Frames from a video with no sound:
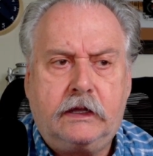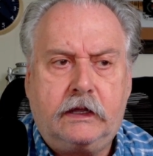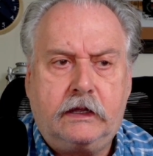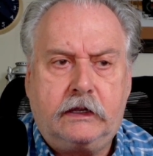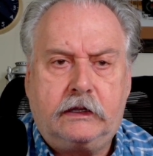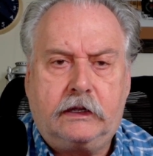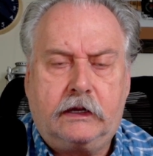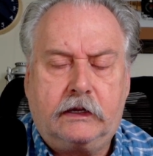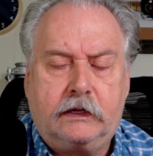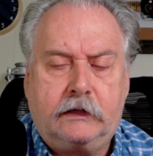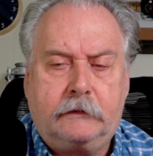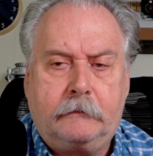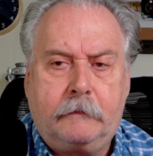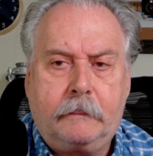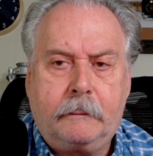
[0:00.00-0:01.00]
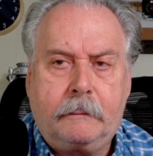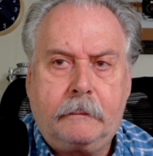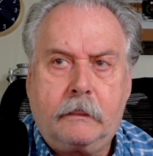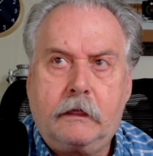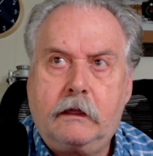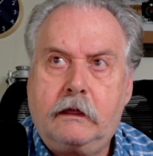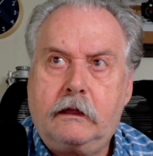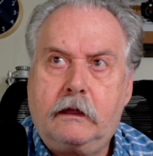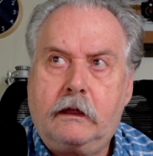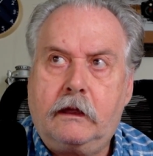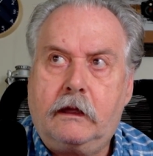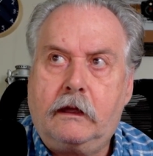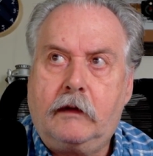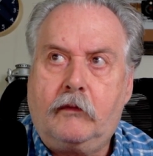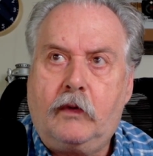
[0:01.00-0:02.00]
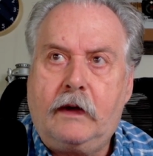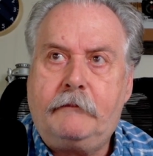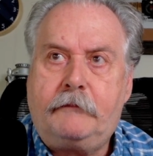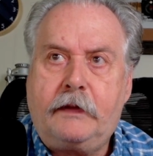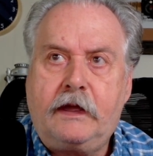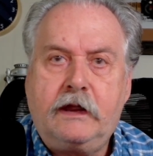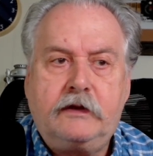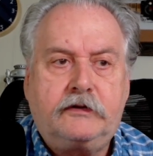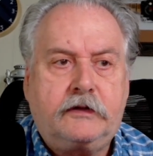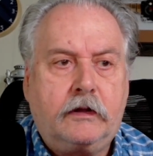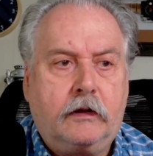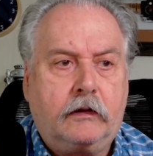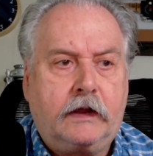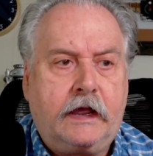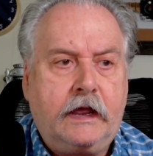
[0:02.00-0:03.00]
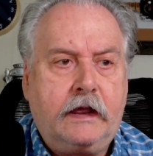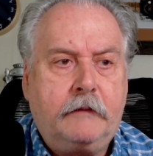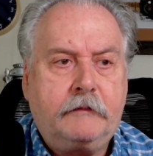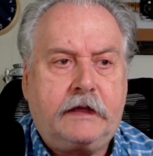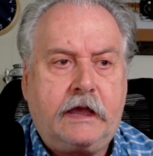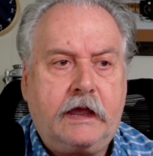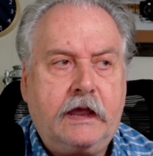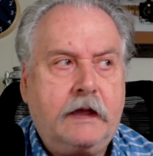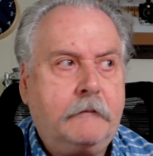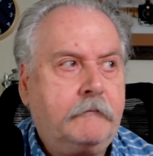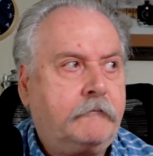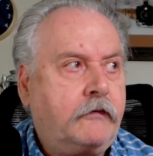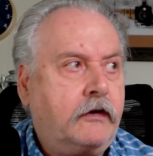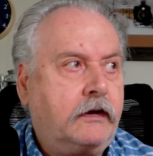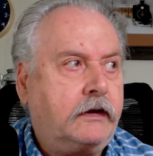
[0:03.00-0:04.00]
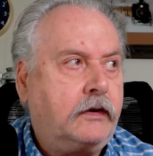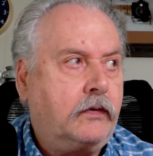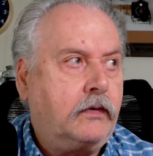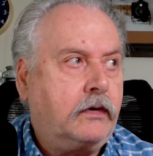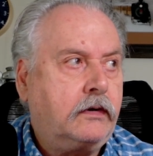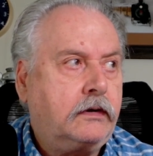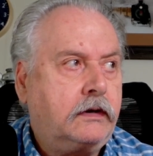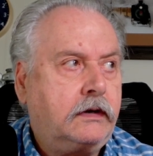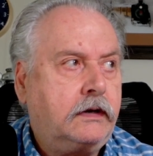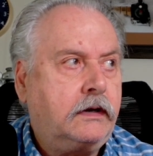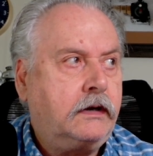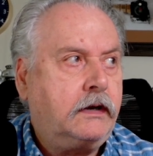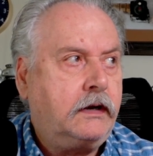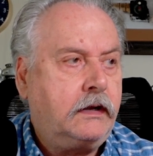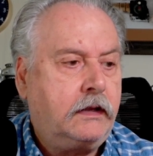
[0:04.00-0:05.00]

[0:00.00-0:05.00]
a, uh, a web page called Ham Cam Front Door,